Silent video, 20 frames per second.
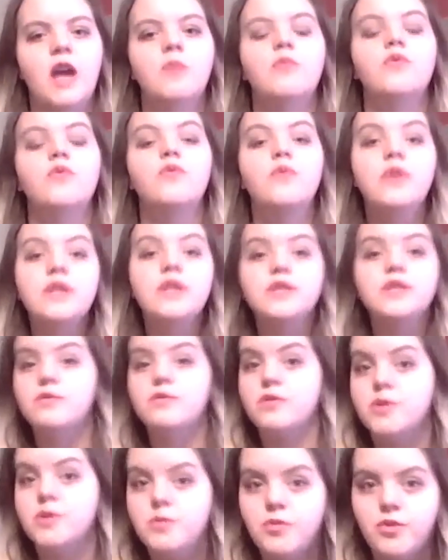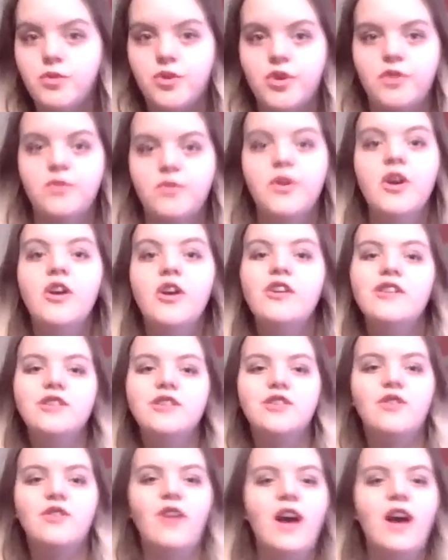I am a resource for you,
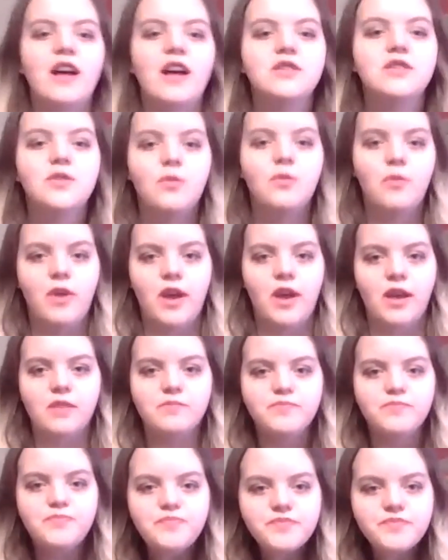so ask away.